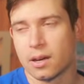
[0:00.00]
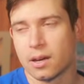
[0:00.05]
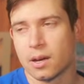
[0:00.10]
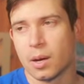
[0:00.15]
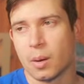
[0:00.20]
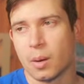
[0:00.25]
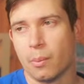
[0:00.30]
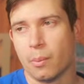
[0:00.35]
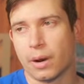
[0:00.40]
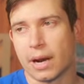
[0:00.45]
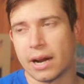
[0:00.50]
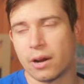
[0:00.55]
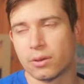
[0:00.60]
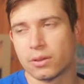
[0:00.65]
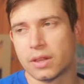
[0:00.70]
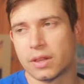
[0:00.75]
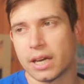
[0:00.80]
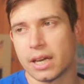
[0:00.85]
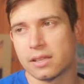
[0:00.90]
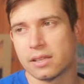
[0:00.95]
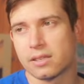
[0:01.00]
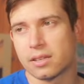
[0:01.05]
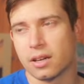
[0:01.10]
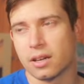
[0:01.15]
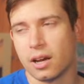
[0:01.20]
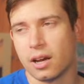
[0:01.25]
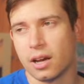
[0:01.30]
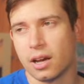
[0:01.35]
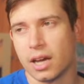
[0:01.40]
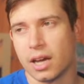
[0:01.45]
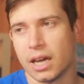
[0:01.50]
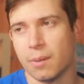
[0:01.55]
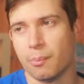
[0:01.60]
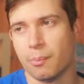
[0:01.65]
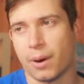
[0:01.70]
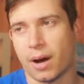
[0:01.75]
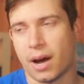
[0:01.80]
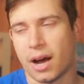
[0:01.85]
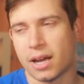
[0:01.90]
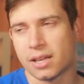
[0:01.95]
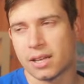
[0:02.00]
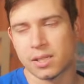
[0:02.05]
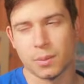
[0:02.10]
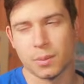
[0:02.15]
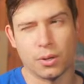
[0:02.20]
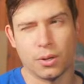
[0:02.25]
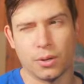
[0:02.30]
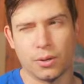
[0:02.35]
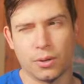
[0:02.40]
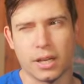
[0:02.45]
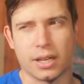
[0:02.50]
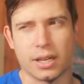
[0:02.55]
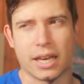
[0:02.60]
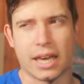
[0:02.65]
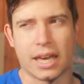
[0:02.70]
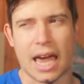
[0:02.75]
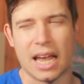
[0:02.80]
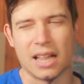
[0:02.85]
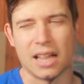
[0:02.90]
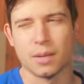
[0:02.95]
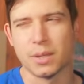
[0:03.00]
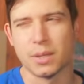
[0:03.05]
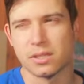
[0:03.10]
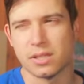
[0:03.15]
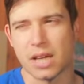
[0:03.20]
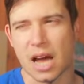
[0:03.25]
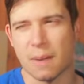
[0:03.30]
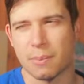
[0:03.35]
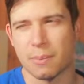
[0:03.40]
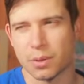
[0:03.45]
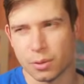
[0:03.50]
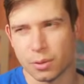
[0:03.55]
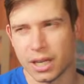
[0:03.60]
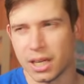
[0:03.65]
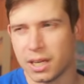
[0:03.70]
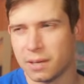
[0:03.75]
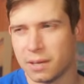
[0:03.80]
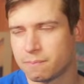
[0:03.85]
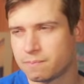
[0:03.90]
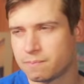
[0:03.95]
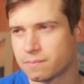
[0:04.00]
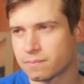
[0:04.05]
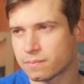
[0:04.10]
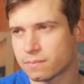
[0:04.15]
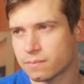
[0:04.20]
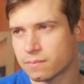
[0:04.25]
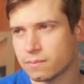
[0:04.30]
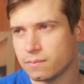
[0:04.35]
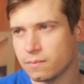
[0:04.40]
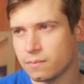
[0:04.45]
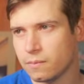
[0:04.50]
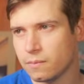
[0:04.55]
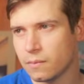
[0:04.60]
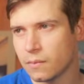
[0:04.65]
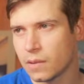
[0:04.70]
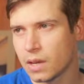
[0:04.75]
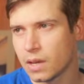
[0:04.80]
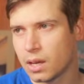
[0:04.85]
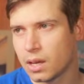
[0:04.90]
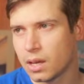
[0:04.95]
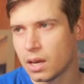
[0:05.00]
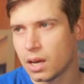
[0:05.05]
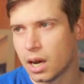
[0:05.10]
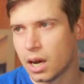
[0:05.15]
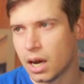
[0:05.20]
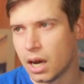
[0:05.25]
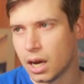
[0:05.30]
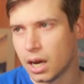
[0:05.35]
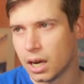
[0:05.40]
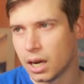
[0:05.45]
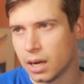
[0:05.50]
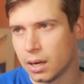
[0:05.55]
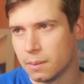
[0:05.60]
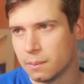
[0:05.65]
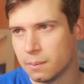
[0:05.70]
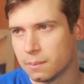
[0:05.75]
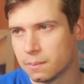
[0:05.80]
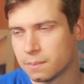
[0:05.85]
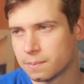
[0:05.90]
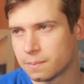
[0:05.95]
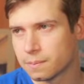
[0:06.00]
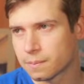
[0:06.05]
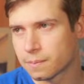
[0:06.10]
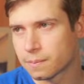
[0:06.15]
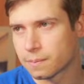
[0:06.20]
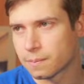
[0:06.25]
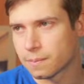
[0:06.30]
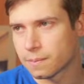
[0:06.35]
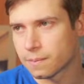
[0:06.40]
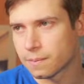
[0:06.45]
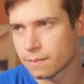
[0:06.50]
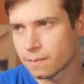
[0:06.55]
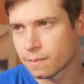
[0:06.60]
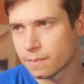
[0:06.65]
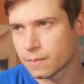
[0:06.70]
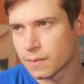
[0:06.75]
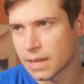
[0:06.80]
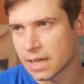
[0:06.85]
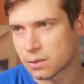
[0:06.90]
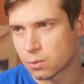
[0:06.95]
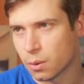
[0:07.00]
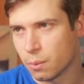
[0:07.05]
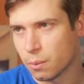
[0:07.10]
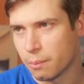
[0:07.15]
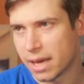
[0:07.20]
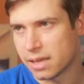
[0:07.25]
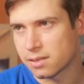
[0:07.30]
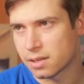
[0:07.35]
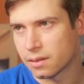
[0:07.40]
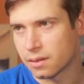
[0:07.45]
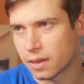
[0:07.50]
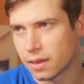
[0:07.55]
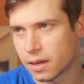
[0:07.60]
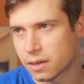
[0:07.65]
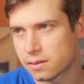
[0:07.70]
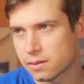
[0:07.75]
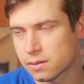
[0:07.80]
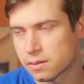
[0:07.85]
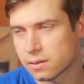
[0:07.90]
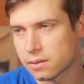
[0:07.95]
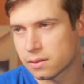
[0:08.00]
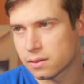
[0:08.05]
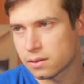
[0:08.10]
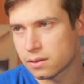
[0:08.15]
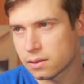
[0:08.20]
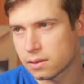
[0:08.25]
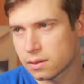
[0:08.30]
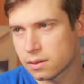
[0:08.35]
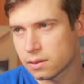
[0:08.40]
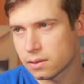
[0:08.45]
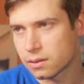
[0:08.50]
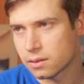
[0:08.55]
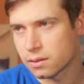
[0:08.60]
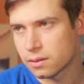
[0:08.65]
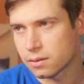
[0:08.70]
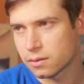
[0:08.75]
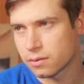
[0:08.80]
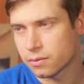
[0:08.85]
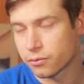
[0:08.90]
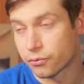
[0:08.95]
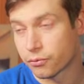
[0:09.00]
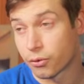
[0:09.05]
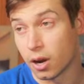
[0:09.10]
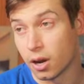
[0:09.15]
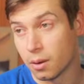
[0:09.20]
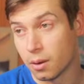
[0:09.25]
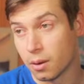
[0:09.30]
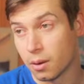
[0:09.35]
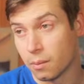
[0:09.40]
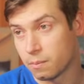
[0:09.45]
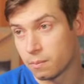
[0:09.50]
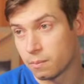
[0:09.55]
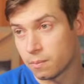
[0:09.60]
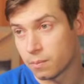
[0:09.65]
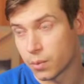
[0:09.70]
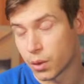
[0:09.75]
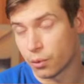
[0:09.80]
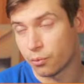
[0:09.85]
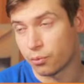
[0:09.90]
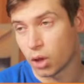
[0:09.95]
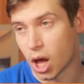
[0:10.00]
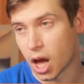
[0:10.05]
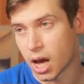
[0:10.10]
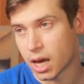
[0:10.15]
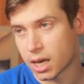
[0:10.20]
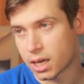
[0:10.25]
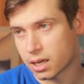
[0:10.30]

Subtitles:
but I don't think it's impossible that Caleb is top 3. That's what Mason thinks. From the flock.